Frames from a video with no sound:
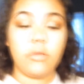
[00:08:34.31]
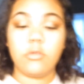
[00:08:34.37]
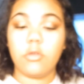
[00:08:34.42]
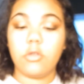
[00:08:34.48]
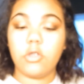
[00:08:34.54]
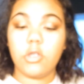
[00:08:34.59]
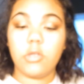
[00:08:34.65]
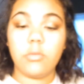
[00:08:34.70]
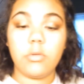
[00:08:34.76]
so
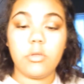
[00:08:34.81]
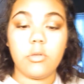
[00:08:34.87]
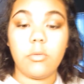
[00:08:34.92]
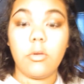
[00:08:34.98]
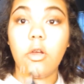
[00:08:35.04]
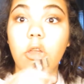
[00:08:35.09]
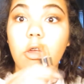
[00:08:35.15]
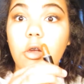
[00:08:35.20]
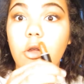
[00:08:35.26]
I just put
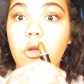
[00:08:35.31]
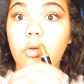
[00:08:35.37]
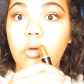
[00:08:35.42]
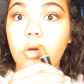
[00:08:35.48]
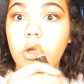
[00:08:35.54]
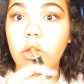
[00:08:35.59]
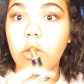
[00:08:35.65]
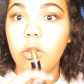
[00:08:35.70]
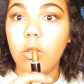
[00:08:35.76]
some argan
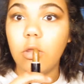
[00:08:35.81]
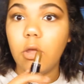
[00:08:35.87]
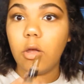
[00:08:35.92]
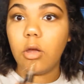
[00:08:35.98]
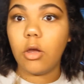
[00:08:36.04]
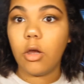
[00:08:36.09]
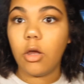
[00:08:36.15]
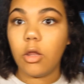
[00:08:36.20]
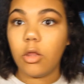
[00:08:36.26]
oil
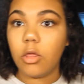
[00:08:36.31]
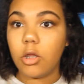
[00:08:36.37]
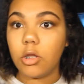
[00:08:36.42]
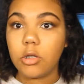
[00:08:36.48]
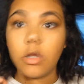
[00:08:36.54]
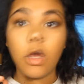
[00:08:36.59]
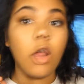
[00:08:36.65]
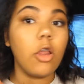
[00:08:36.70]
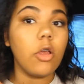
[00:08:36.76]
on
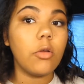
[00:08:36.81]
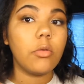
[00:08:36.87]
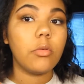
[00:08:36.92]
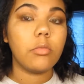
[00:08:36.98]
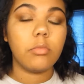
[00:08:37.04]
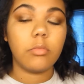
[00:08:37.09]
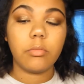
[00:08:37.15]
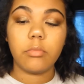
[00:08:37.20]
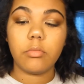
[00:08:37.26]
this color,
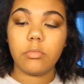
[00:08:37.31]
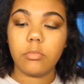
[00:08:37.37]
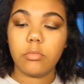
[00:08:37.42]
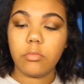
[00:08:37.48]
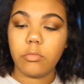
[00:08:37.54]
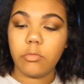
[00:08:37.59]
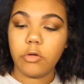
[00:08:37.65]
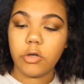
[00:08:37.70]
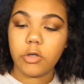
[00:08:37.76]

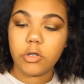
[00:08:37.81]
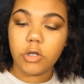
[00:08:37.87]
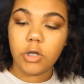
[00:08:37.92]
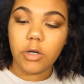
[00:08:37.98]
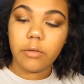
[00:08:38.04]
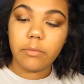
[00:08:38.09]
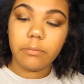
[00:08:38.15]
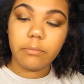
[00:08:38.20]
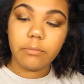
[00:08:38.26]

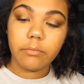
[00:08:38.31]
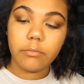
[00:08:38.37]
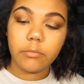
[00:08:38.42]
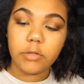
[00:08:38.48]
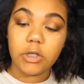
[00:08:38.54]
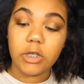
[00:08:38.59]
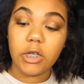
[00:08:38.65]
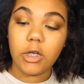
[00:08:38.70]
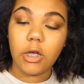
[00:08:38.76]
Workshop
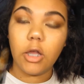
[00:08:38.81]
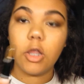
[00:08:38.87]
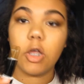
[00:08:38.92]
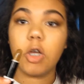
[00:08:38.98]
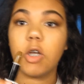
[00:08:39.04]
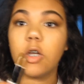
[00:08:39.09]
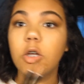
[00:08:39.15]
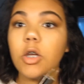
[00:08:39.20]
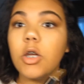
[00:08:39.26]
City
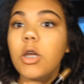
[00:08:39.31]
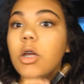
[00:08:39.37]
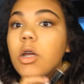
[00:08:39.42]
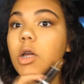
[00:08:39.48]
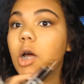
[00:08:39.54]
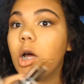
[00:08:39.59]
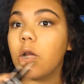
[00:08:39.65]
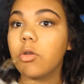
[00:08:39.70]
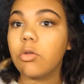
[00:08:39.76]
Color
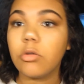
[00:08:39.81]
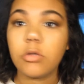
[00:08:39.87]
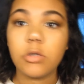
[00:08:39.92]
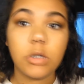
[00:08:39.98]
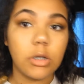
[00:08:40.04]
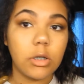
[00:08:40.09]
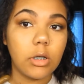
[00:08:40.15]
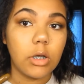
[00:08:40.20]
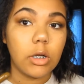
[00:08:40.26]
contour
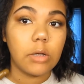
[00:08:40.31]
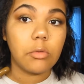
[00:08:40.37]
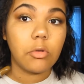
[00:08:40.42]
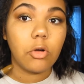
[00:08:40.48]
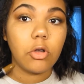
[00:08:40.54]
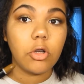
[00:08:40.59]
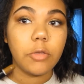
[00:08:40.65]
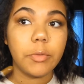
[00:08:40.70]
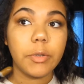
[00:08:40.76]
stick, and I'm
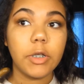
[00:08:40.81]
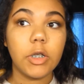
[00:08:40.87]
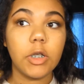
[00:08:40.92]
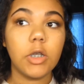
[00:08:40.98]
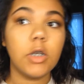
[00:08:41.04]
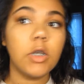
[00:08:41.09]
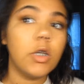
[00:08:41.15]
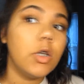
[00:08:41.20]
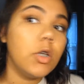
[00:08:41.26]
going to
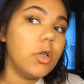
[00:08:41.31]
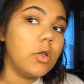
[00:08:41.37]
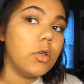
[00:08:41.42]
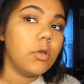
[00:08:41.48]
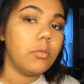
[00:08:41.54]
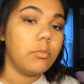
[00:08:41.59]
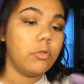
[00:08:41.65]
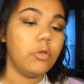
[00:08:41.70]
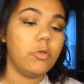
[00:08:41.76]
be
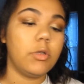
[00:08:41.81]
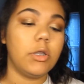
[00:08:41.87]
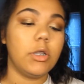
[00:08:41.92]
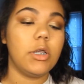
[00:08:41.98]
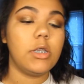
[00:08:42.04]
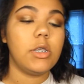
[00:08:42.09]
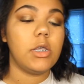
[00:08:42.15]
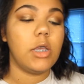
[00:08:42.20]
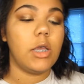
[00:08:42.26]
using
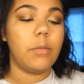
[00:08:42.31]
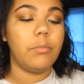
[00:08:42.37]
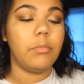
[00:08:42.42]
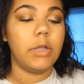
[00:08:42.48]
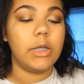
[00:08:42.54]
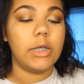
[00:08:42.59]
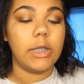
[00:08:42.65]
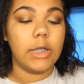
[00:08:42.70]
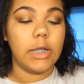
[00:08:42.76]
this and
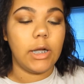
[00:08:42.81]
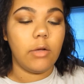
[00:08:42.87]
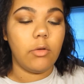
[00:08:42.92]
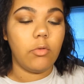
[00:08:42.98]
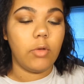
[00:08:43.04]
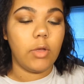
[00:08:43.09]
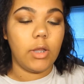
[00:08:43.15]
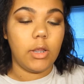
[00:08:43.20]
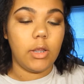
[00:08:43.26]
blending it
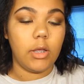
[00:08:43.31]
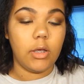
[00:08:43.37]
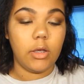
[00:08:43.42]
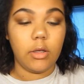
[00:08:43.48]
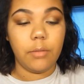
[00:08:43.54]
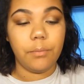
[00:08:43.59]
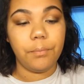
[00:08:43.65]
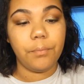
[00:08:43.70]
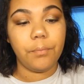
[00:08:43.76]
out with
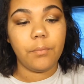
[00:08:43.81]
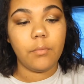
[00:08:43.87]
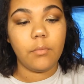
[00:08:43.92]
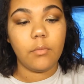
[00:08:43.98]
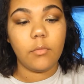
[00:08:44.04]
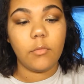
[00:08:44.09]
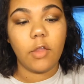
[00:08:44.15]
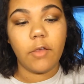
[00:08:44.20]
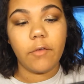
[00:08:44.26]

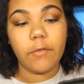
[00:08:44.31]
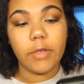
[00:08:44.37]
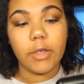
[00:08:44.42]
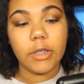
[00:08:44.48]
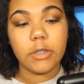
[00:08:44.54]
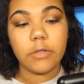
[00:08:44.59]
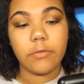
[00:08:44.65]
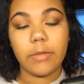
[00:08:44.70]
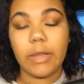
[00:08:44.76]

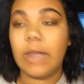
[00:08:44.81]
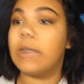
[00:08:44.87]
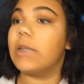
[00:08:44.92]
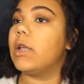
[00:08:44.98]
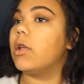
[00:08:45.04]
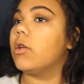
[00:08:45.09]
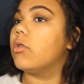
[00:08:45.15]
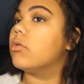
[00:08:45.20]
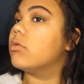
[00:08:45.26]
Face Flat
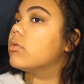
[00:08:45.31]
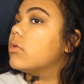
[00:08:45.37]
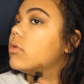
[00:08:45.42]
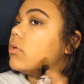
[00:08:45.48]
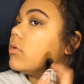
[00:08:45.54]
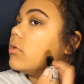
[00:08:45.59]
Angled.